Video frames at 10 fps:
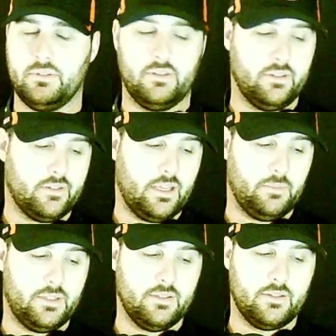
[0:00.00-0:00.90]
in this game.
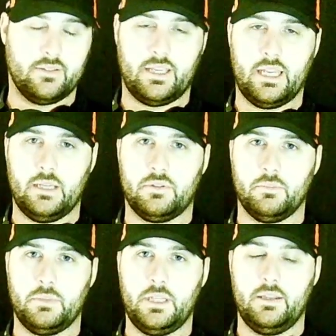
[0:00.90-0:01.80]
This is a game to
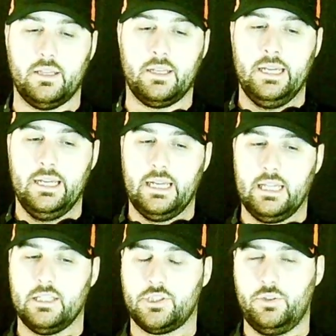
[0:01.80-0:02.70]
me that
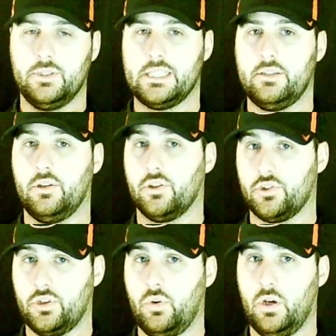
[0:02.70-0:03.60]
LSU is either going to
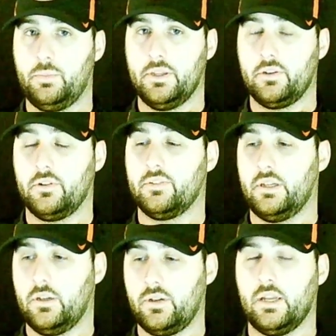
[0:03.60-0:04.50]
show up and they're going to say,
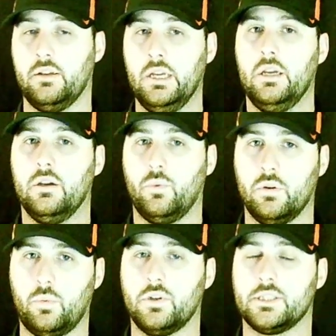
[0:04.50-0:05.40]
okay,
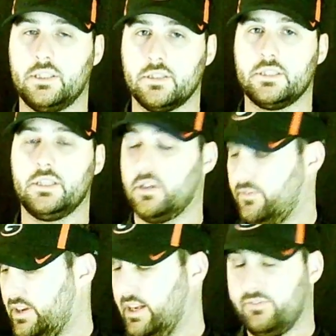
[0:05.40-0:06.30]
we're seriously going to
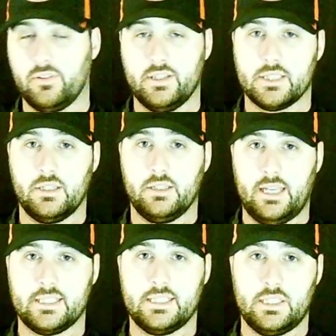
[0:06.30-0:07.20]
fight for this
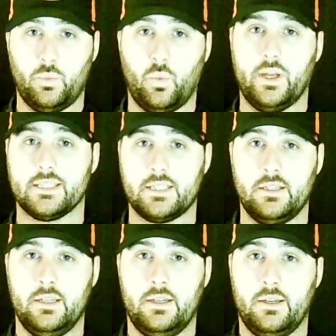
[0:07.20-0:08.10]
SEC West
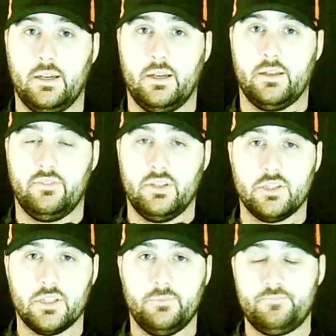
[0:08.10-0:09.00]

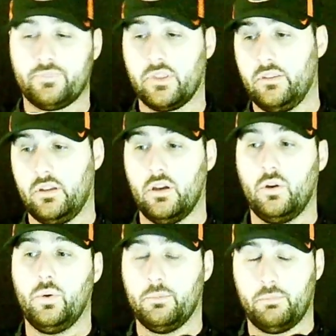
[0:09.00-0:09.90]
division to
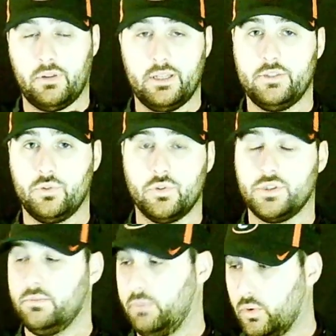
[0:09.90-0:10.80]
go and play Georgia.
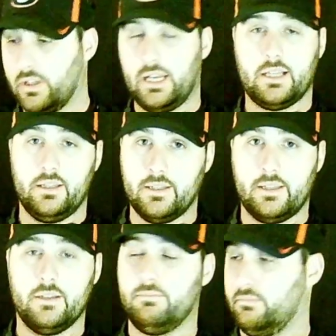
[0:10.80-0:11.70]
More than likely,
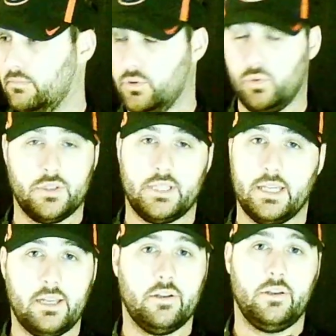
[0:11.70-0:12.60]
again, Georgia take
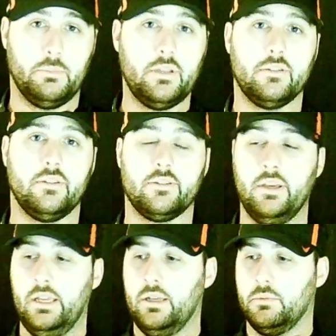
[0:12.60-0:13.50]
care of your business,
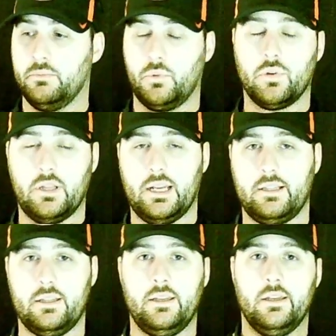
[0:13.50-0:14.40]
but more than
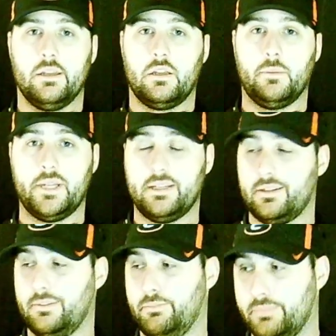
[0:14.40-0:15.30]
likely coming in
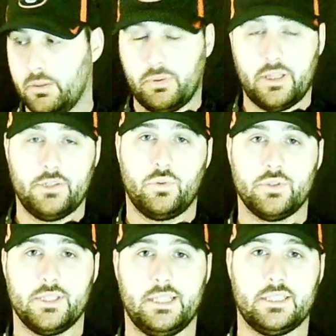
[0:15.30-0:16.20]
to play Georgia in
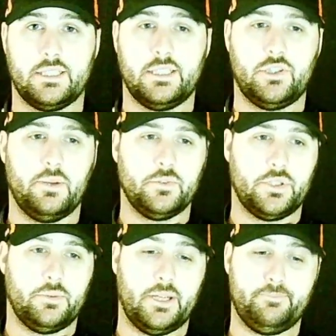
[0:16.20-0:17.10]
the SEC championship
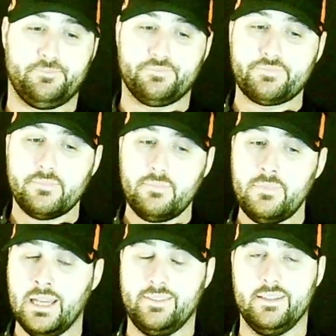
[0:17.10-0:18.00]
game.
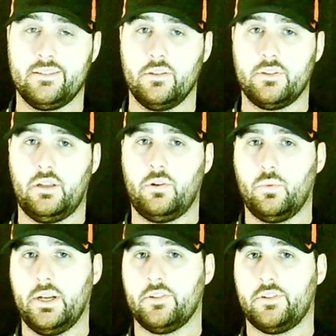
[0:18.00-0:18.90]
And this goes a long
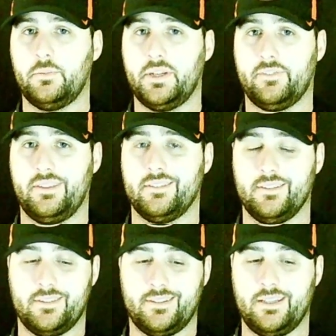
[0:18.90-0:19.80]
way to show me if this is
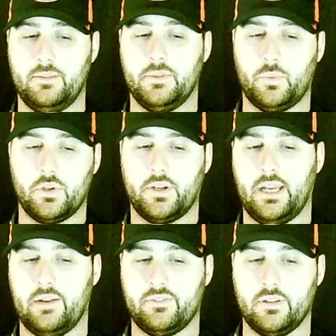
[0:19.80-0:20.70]
the team that we're going to
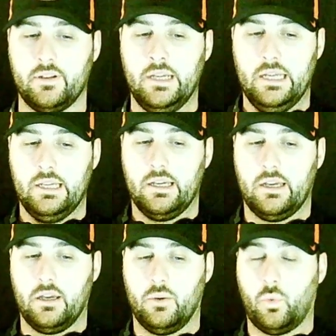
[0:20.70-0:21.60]
have to
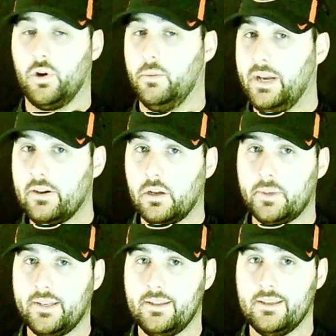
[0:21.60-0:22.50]
worry about coming
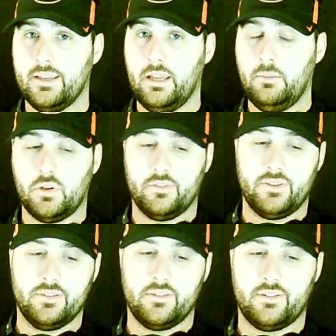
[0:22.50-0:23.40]
into that game, or if
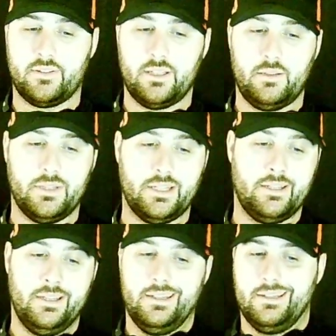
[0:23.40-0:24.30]
this is a team that
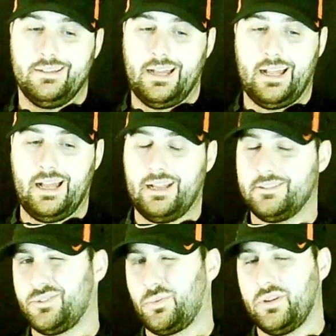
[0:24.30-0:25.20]
I
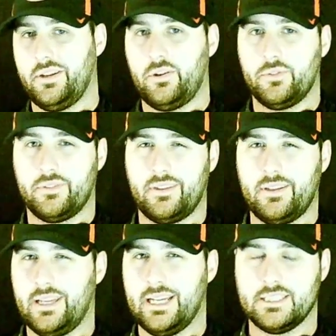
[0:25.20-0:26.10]
just really don't think
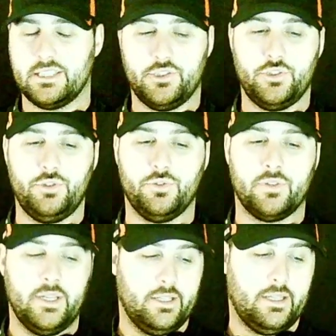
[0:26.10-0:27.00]
has the juice.
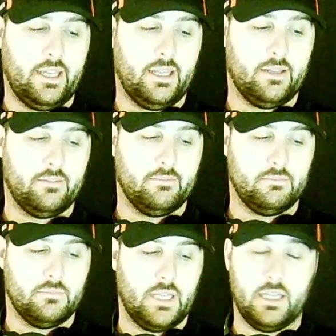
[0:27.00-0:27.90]
And
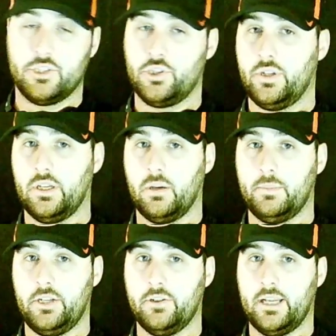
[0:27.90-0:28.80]
LSU can come in
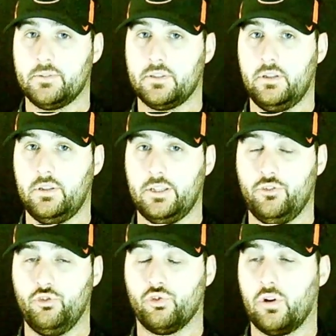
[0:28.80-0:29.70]
here and absolutely
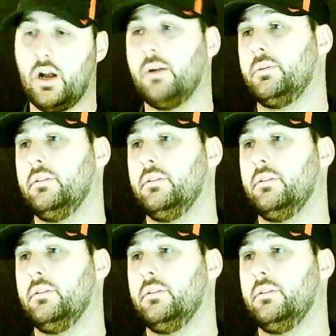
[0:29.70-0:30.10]
drop